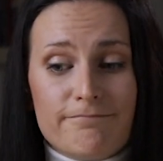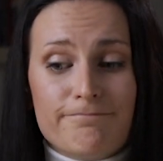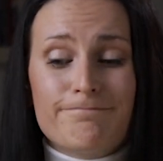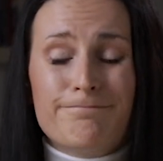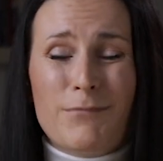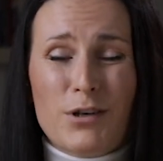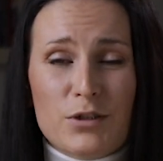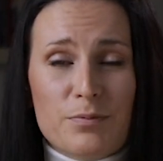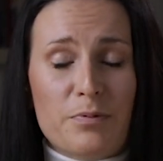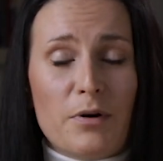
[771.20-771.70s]

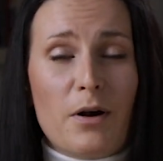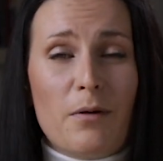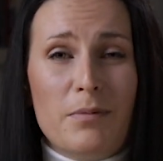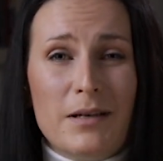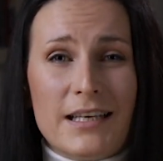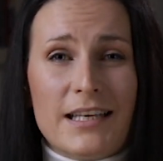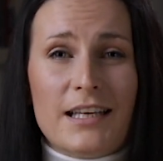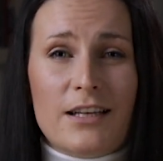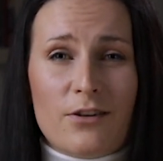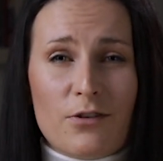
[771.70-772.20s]
most
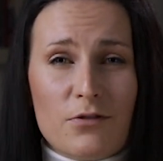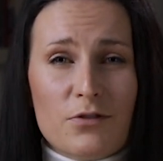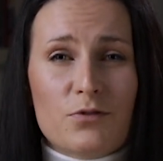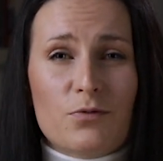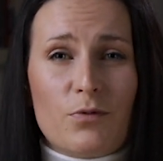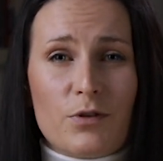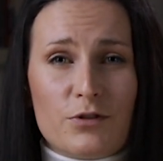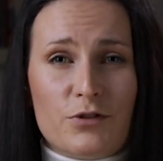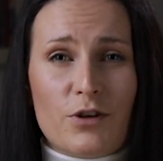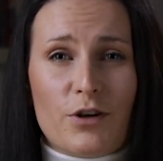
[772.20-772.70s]
probably he
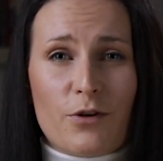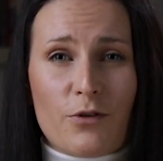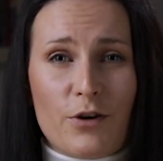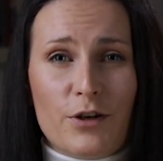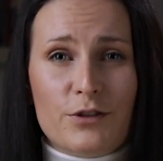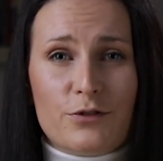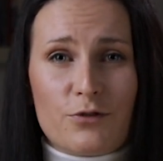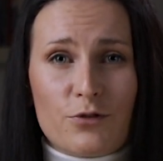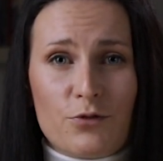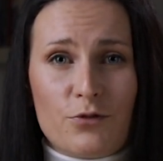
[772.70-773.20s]
knows what you are
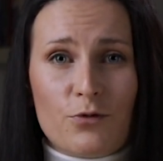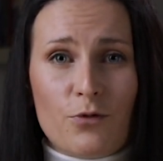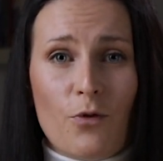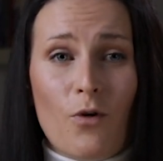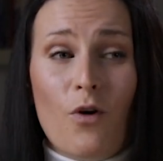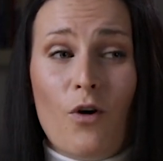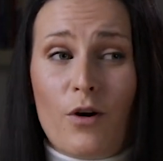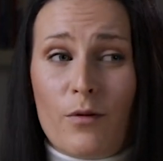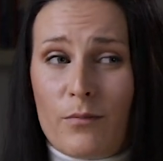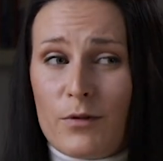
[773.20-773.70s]
going to do,
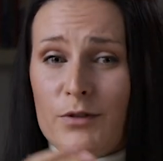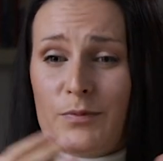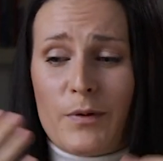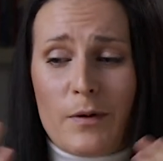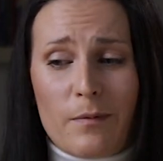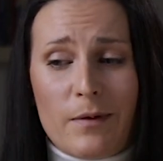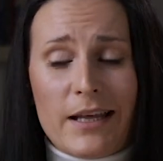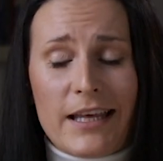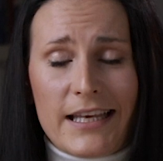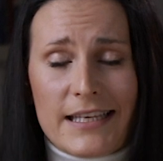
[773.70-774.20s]
or most
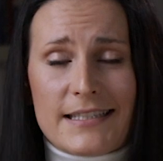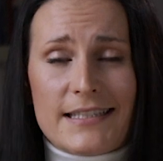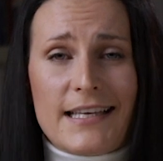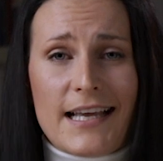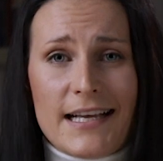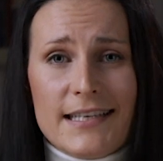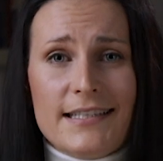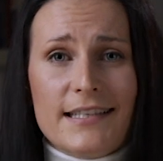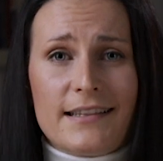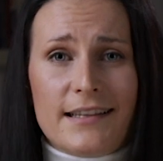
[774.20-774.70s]
probably he's
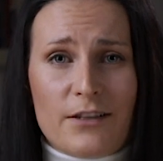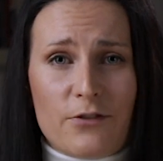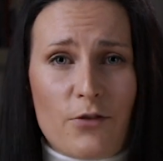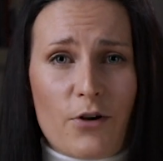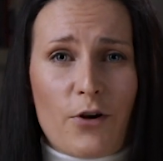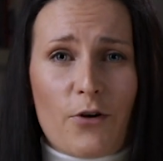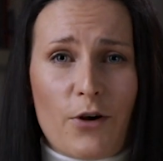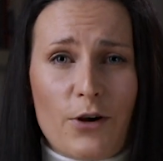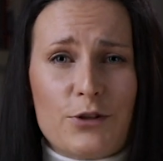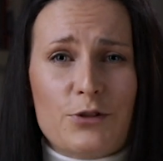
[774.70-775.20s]
guessing that you
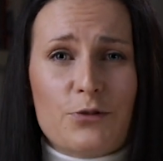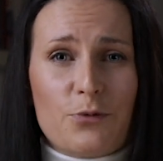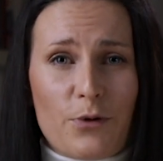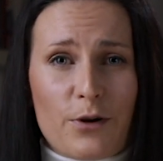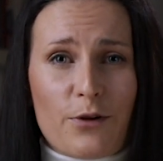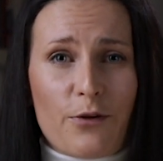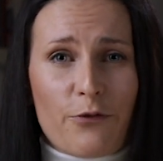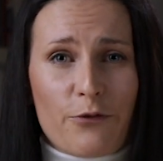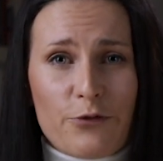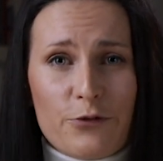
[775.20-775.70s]
are going to
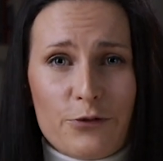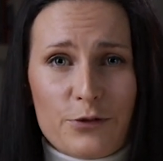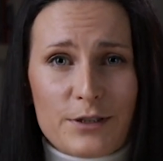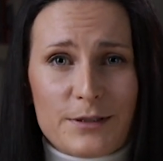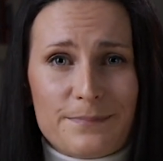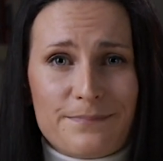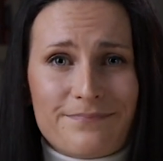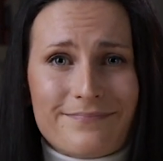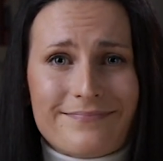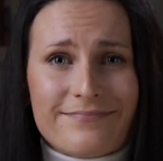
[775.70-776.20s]
work on food.